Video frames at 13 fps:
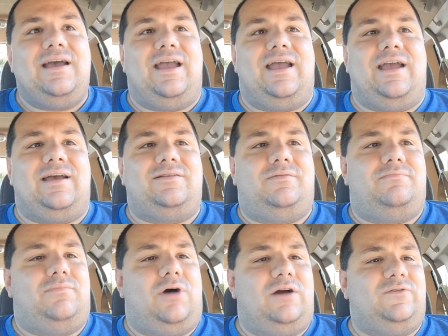And
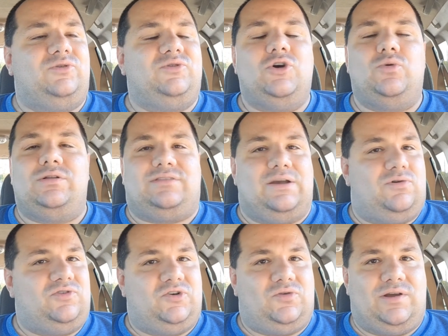Marvel knew what they
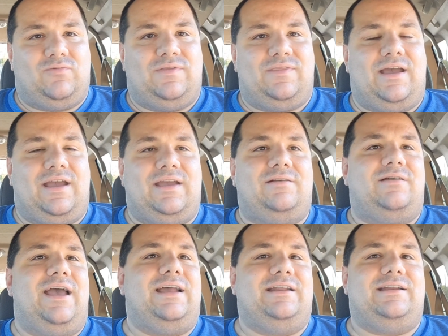were doing when they
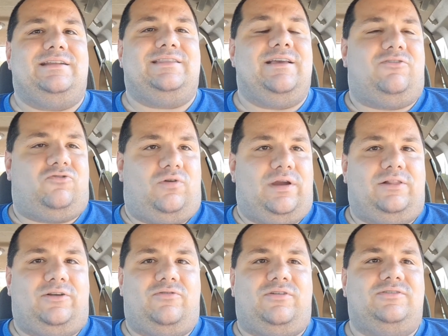edited these
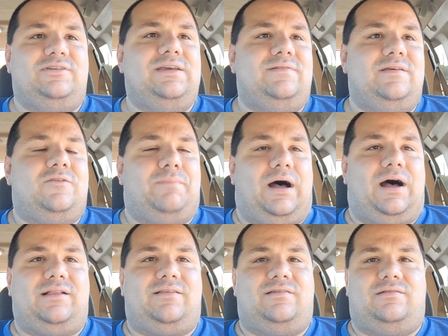trailers and TV
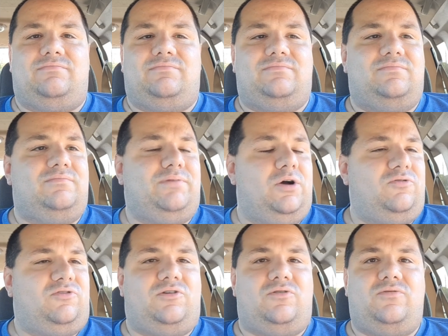spots and
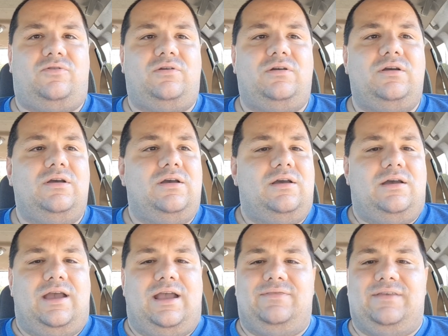posters.
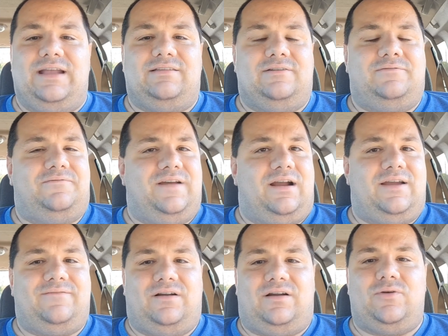And they did
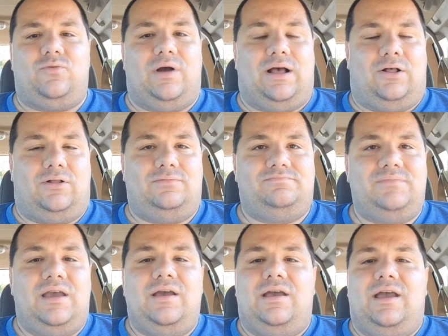very, very well.
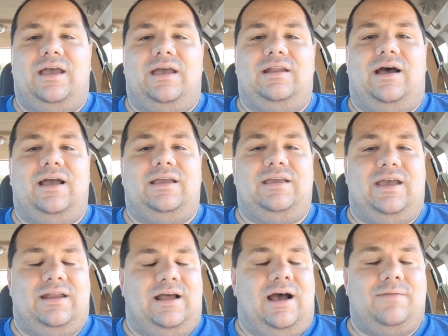And
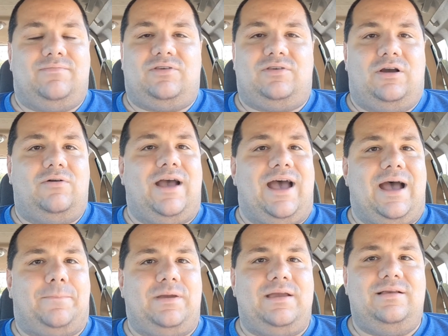again, I'm so
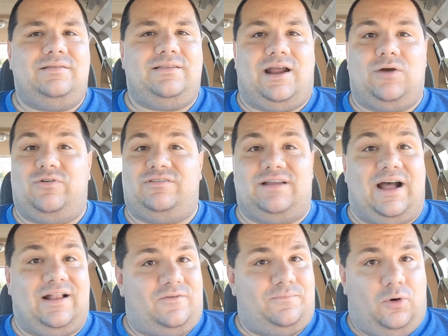happy that I was
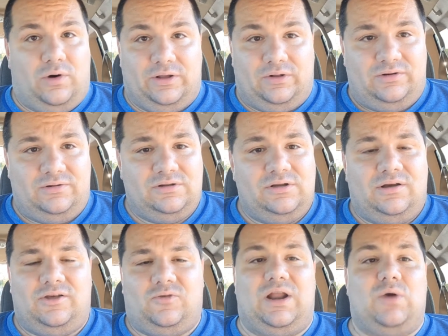not spoiled,
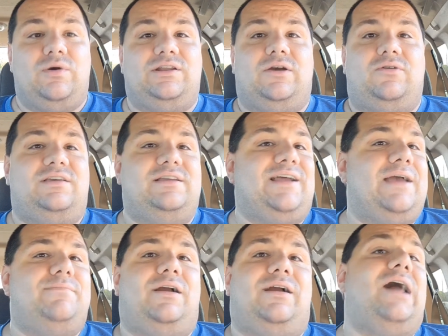because when I went to go see
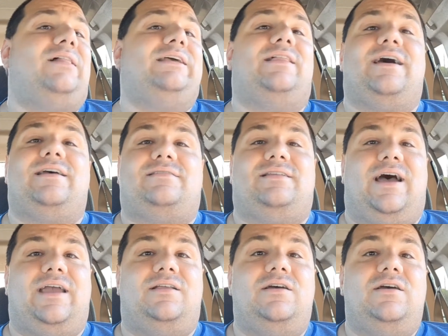Nightmare Alley last
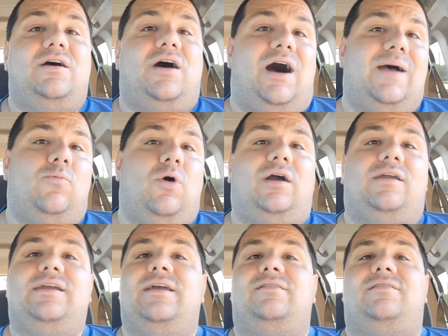night, I'm
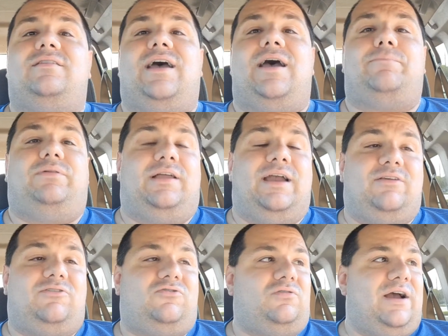walking into that
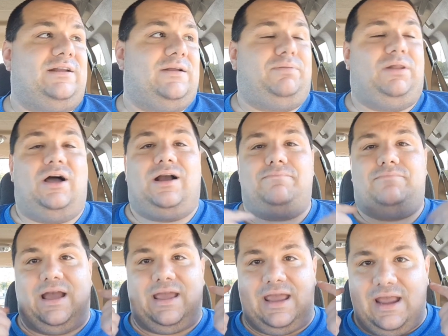place trying to plug up
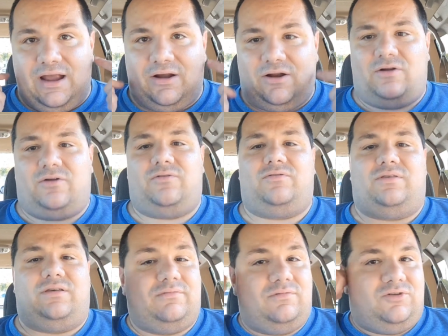my
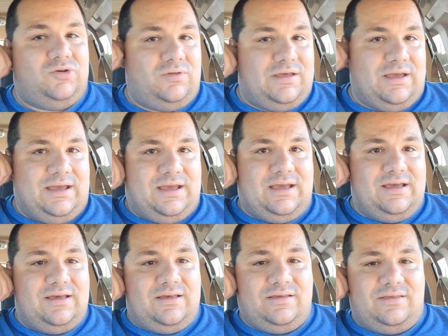ears and do
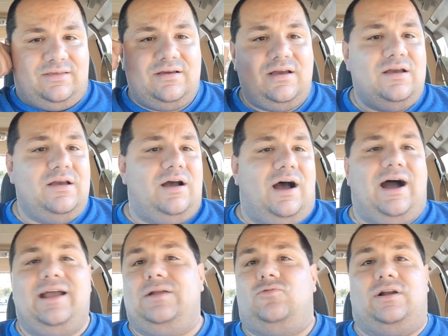this.
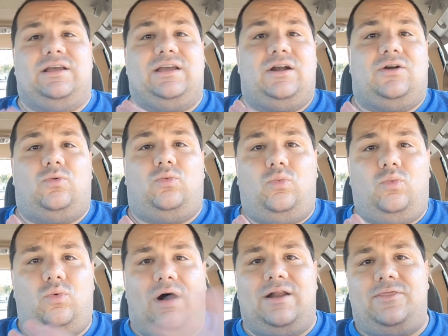I didn't want to hear
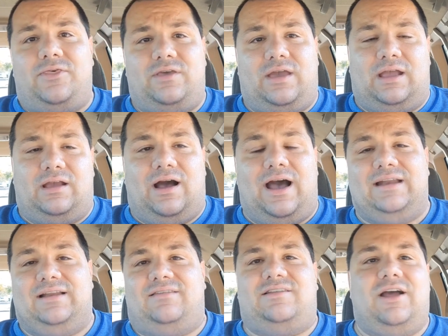one thing. I
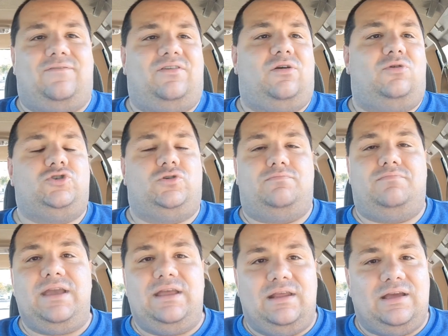had to stay off social
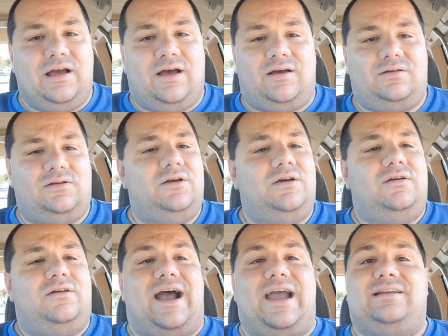media.
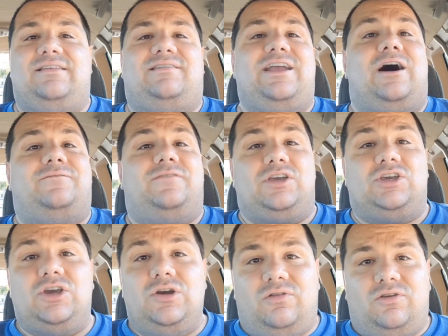I had to stay off of
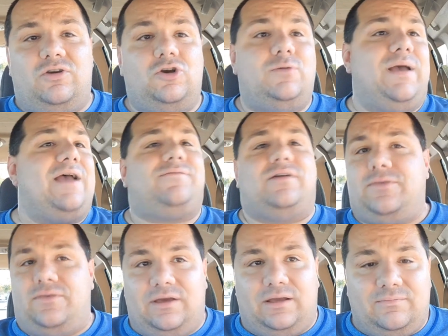YouTube,
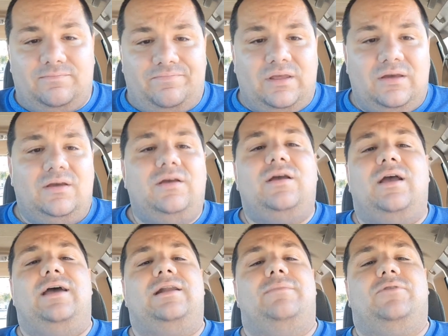everything.
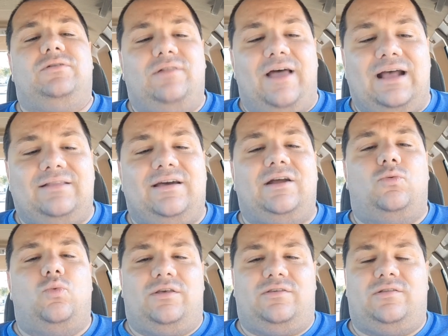And I'm glad that
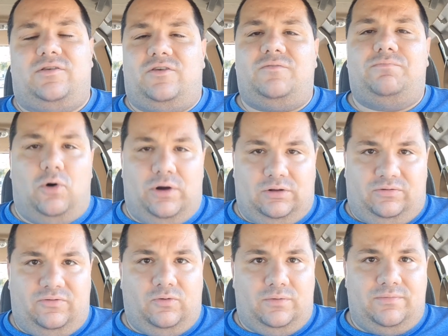it wasn't
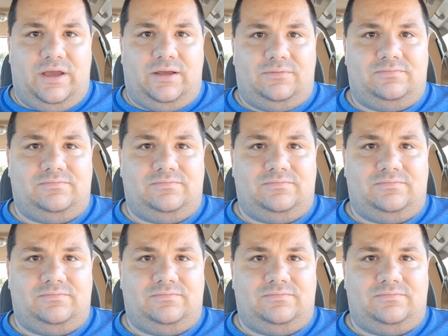spoiled for me.